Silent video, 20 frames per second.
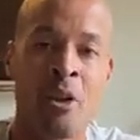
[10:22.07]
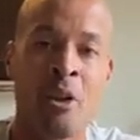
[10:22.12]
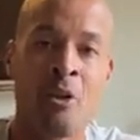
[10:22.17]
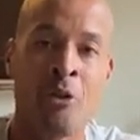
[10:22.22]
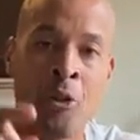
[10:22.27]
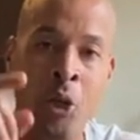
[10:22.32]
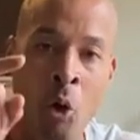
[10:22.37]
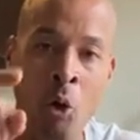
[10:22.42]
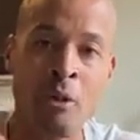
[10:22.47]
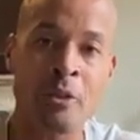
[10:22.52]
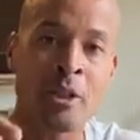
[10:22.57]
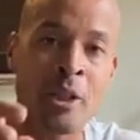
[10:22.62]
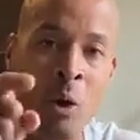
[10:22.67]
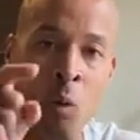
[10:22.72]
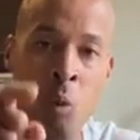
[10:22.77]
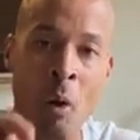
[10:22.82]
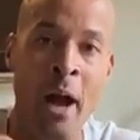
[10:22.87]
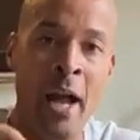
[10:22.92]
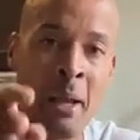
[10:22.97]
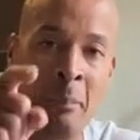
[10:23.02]
Those are the
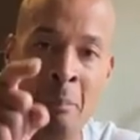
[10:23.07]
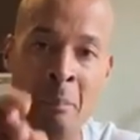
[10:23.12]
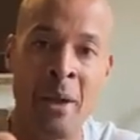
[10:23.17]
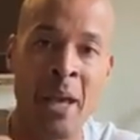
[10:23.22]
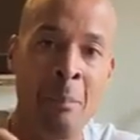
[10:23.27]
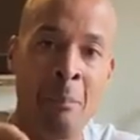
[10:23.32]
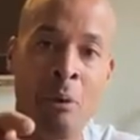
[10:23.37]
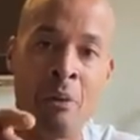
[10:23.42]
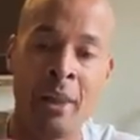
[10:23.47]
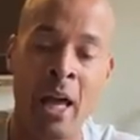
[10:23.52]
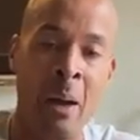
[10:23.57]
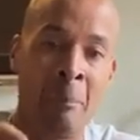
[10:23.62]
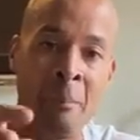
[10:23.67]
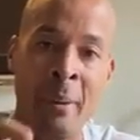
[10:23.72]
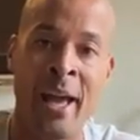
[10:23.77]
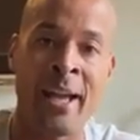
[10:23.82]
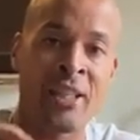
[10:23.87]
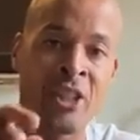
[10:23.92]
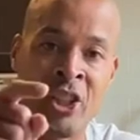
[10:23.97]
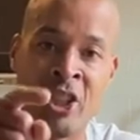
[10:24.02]
white people that
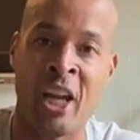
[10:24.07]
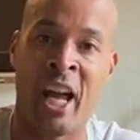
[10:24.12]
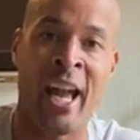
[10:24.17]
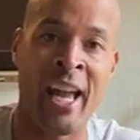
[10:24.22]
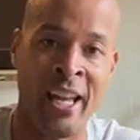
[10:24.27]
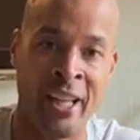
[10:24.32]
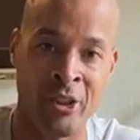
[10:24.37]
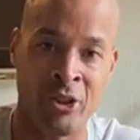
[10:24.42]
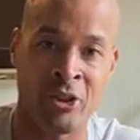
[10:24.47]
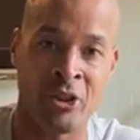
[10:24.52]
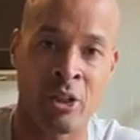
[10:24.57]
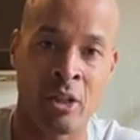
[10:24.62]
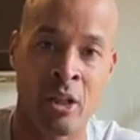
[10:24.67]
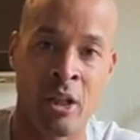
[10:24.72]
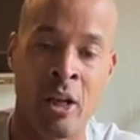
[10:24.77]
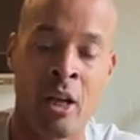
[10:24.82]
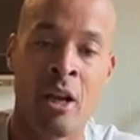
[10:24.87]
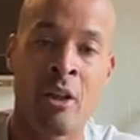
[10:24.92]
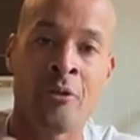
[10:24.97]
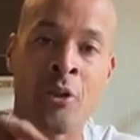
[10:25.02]
make change.
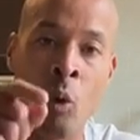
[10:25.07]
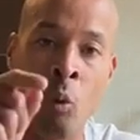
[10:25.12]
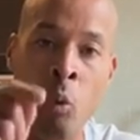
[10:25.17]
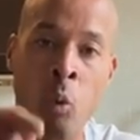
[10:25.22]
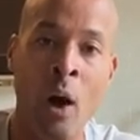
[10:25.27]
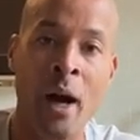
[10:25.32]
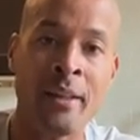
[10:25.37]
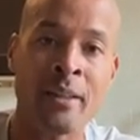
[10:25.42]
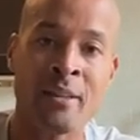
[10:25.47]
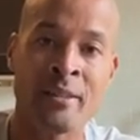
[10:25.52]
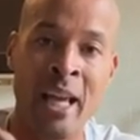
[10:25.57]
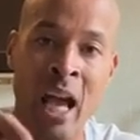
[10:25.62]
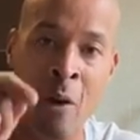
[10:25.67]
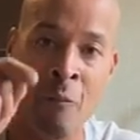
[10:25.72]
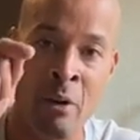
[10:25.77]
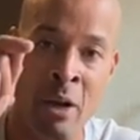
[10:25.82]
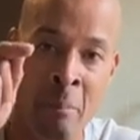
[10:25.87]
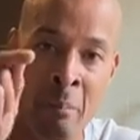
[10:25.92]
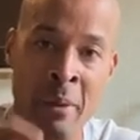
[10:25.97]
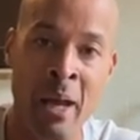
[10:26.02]
The ones that
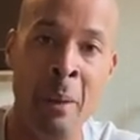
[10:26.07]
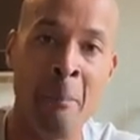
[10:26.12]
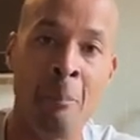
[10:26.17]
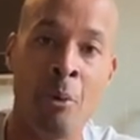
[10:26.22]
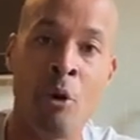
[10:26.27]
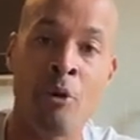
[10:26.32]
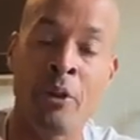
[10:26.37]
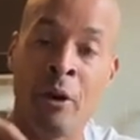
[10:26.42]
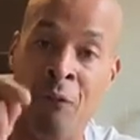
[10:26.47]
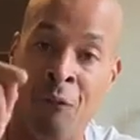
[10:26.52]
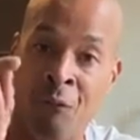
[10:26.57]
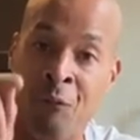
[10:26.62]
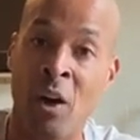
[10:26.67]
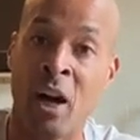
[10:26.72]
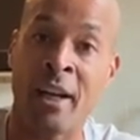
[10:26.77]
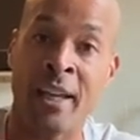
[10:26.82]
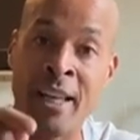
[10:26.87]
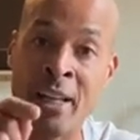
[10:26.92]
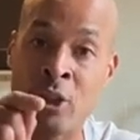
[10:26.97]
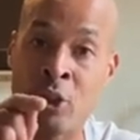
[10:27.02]
remember the
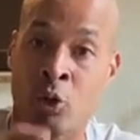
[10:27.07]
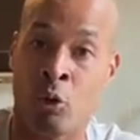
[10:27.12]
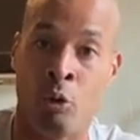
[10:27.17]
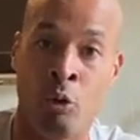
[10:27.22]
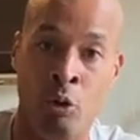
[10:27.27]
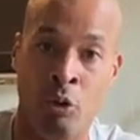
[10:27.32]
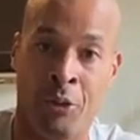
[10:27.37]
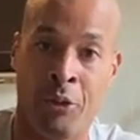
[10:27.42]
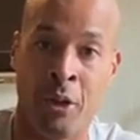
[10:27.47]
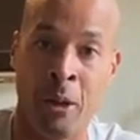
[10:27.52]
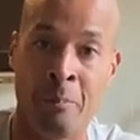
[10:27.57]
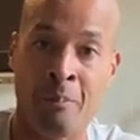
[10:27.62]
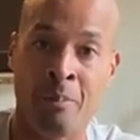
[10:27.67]
fucking truth.